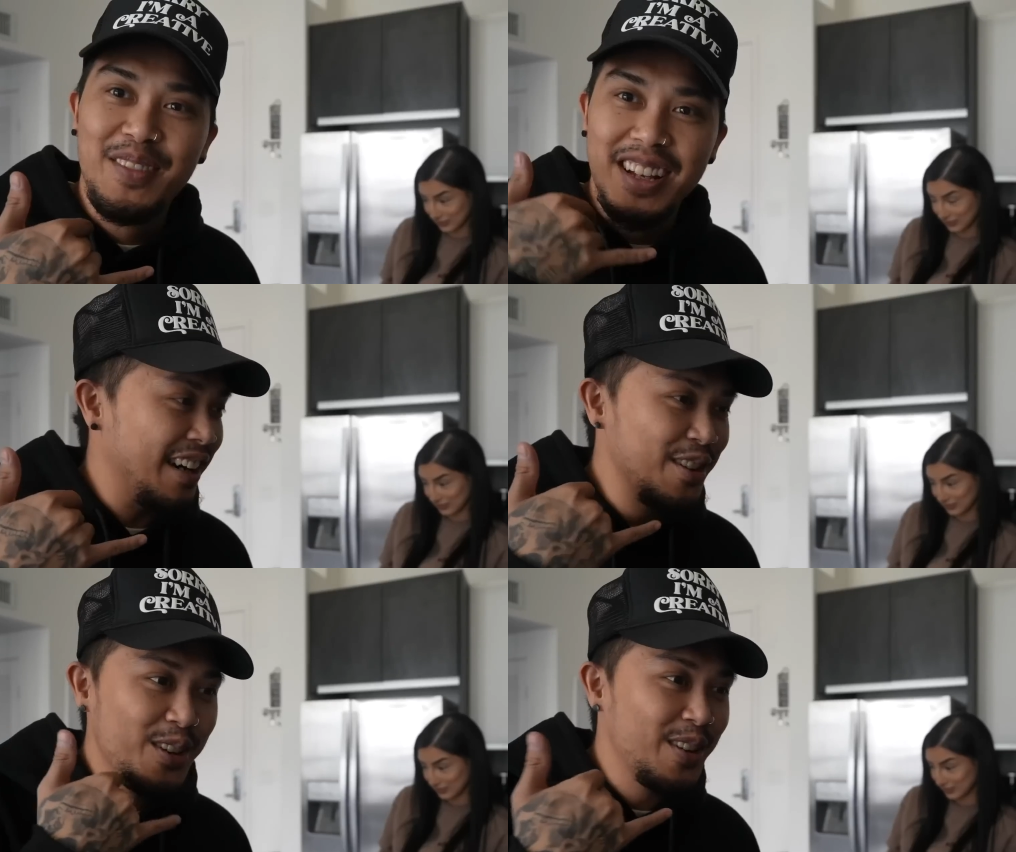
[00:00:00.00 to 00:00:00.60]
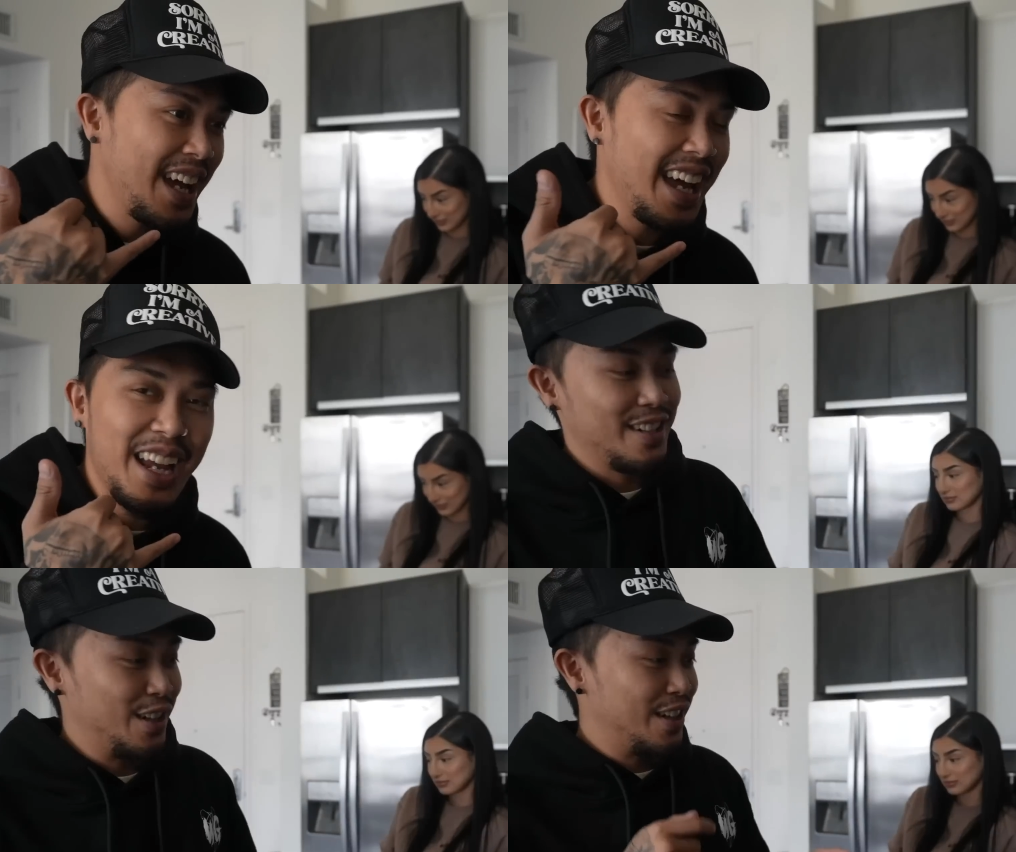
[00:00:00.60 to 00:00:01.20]
Speaker 1: I'm like, are you
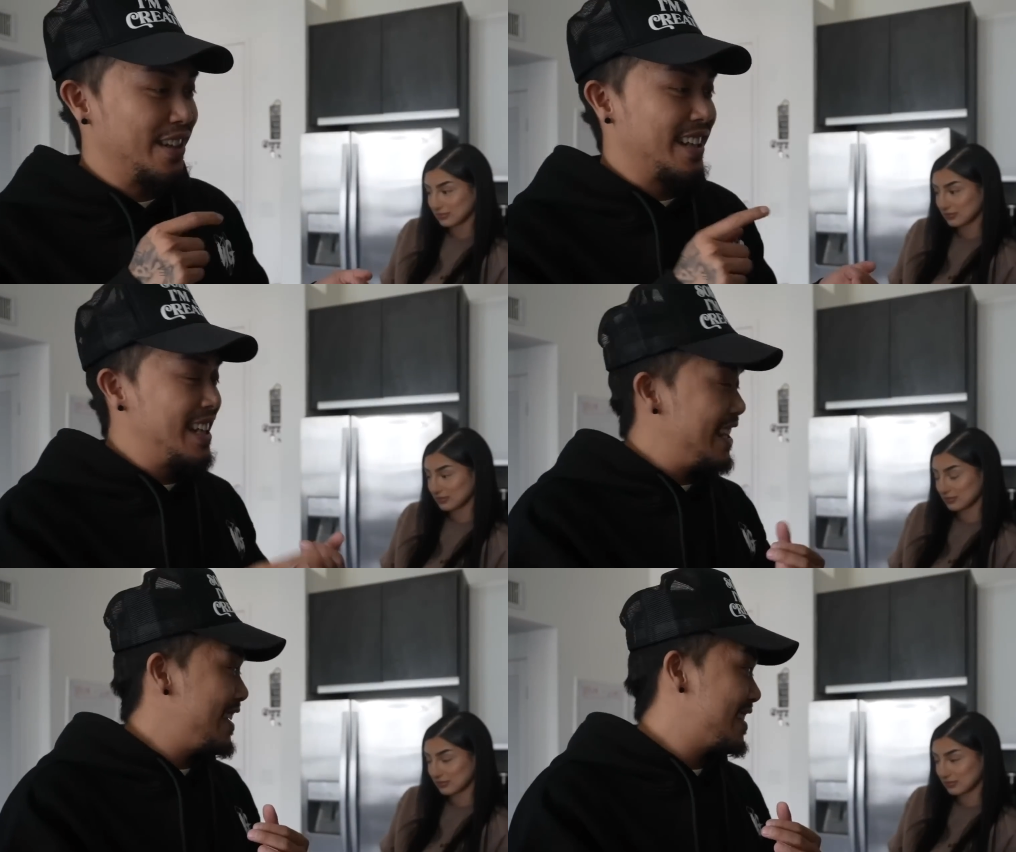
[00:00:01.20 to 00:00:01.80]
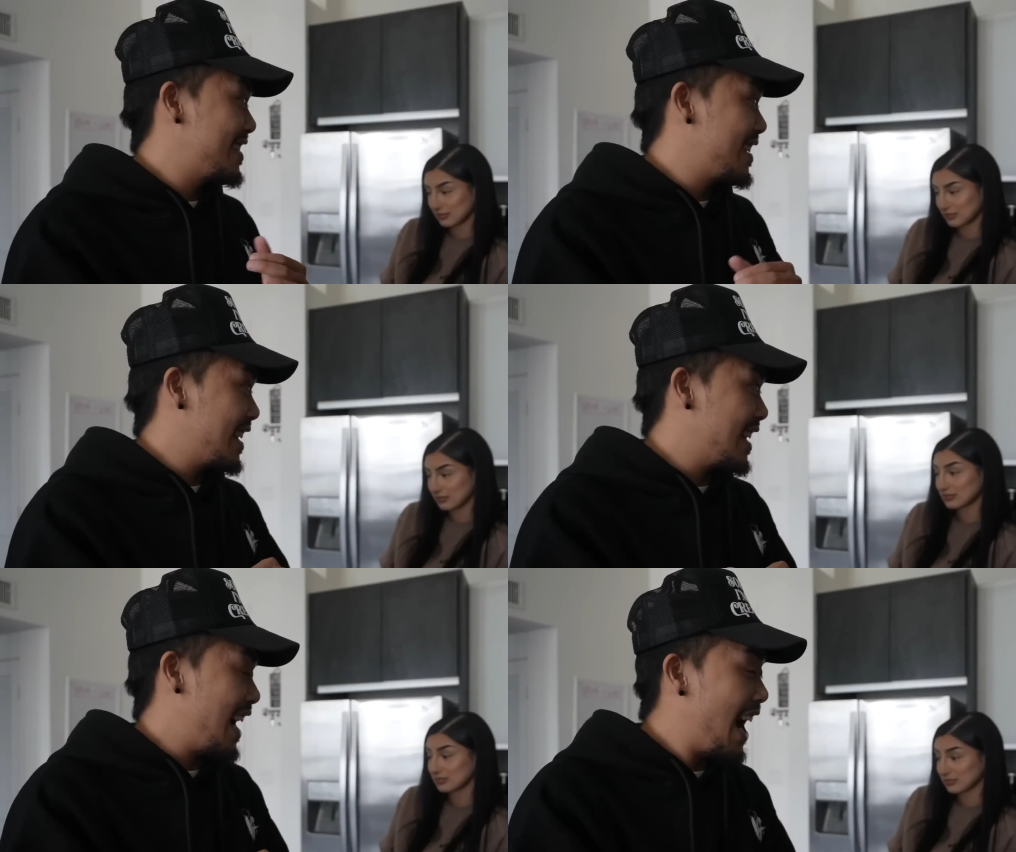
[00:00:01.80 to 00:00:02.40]
okay? Her keys
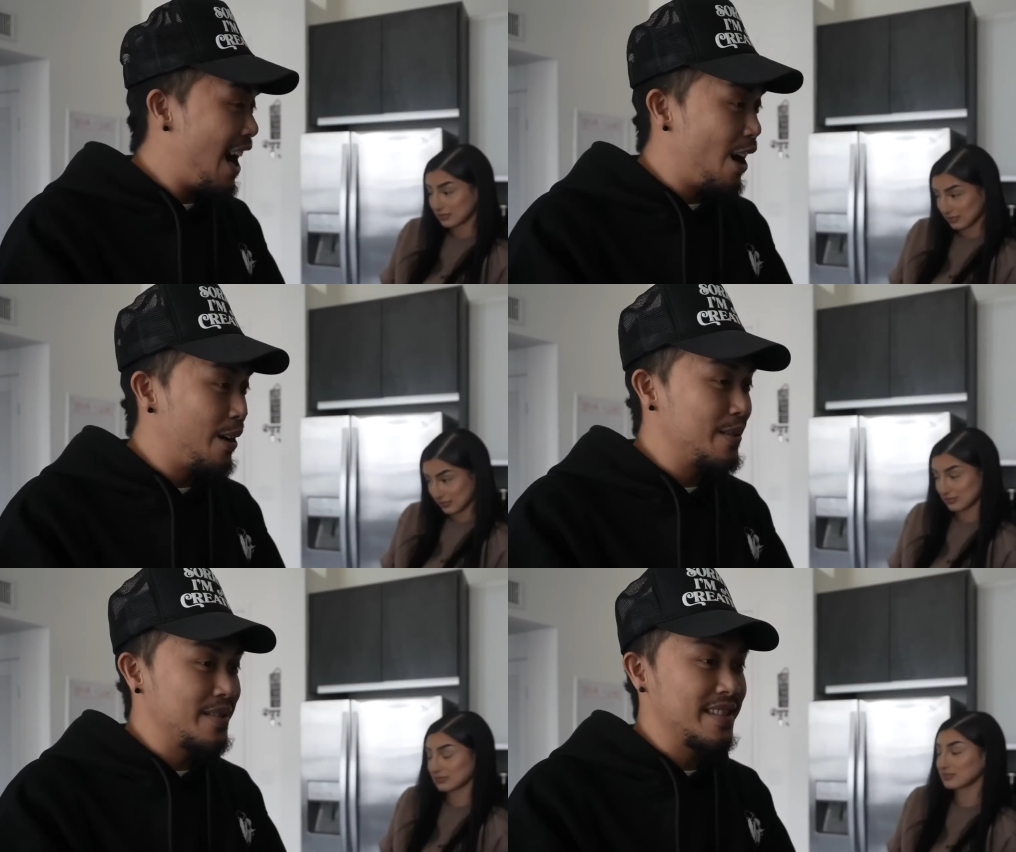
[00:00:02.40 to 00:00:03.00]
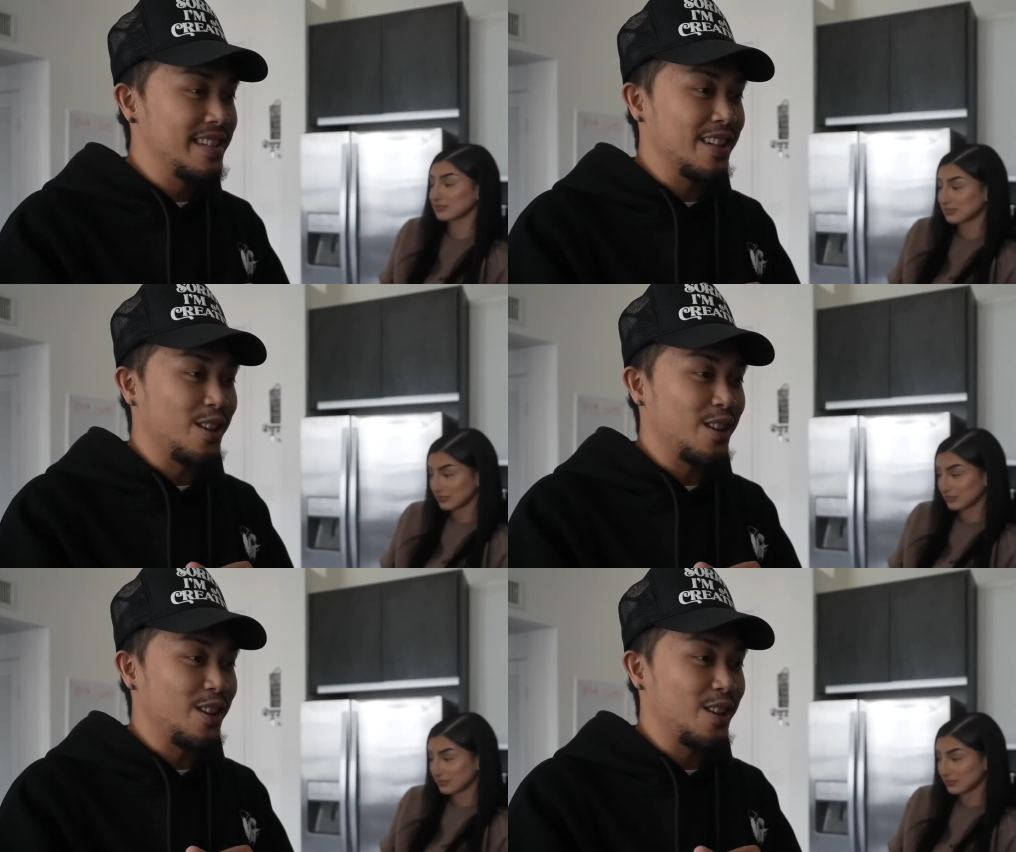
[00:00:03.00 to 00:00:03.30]
to the house, the